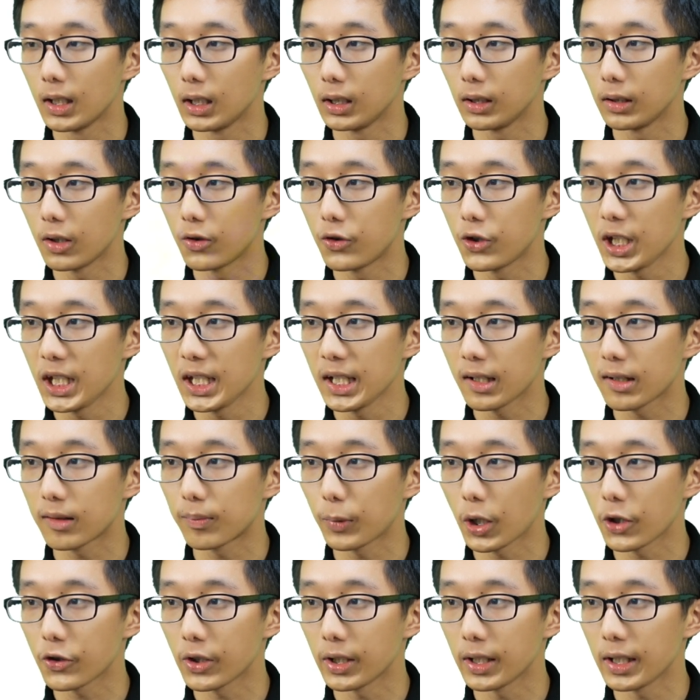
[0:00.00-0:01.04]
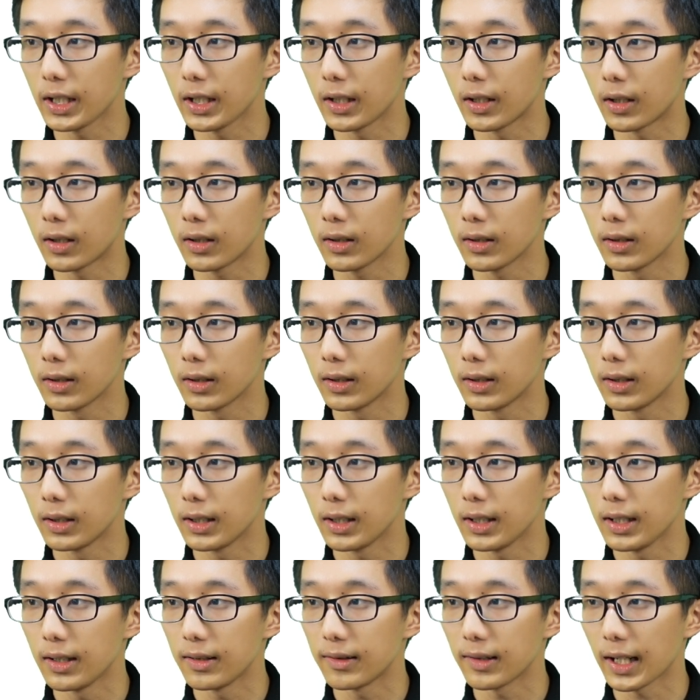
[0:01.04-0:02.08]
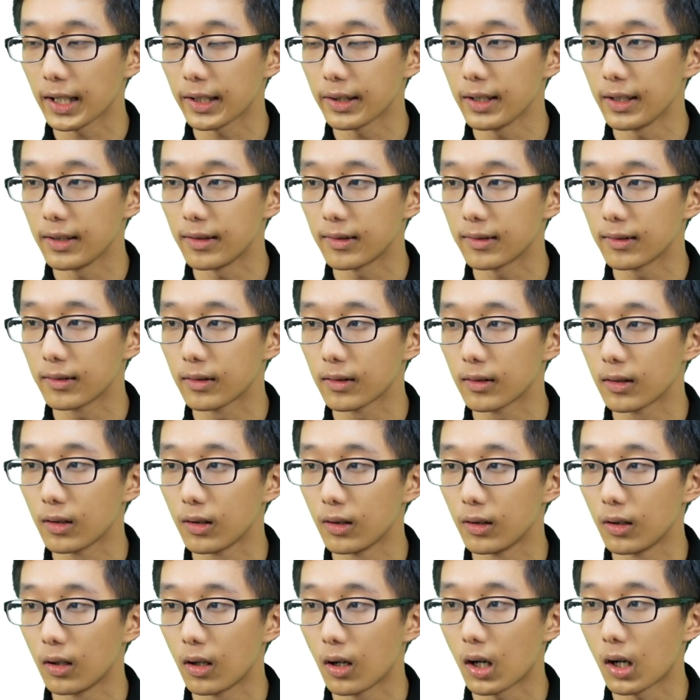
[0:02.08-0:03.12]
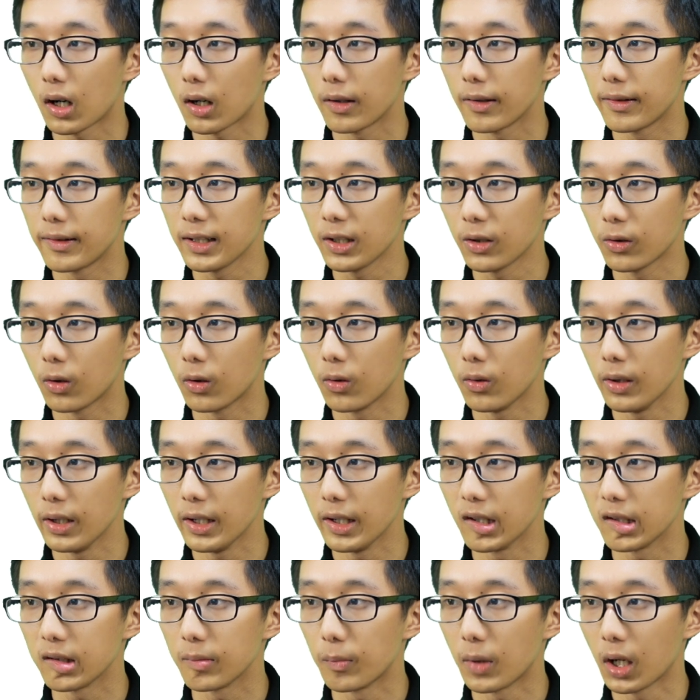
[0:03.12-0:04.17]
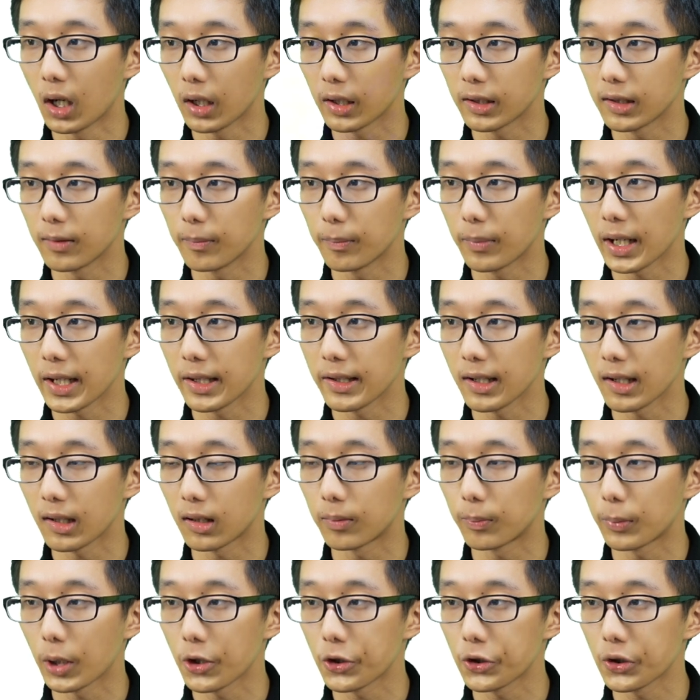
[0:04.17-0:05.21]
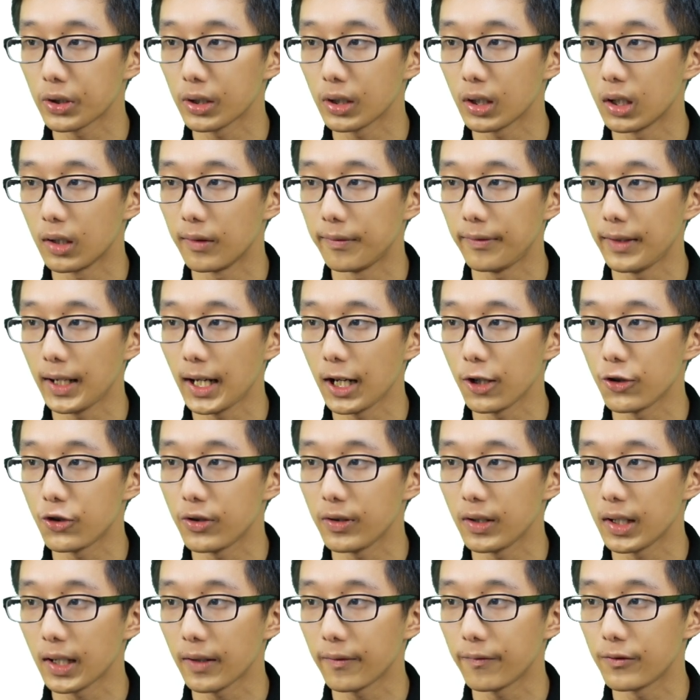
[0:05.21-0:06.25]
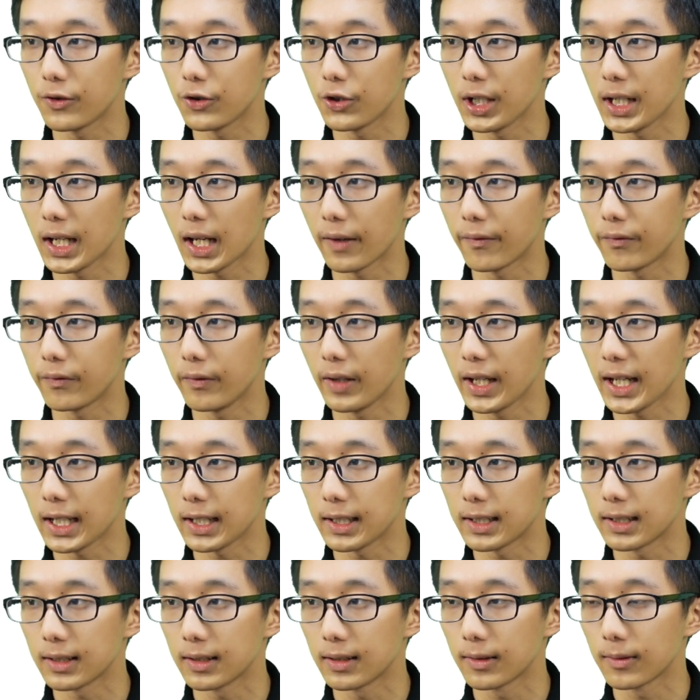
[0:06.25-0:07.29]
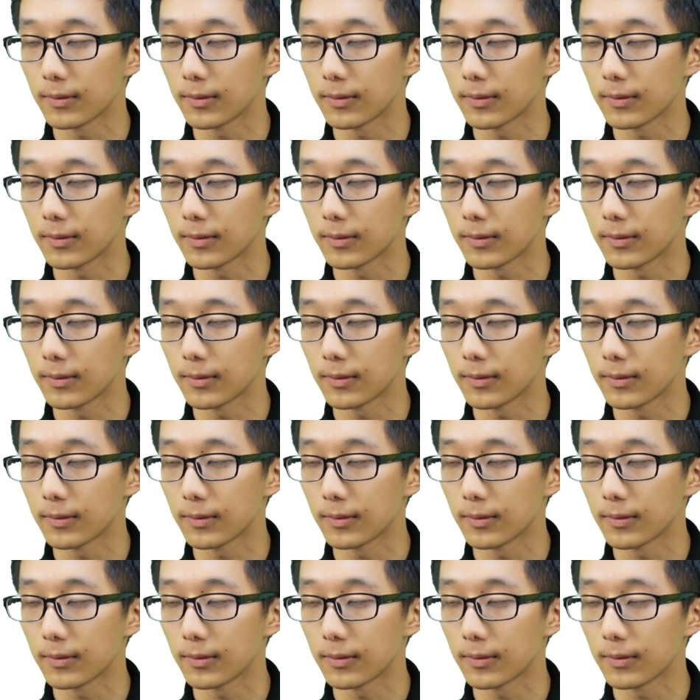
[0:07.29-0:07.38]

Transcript: The gene expression here is like this. R0 is marked by the expression of FGF8.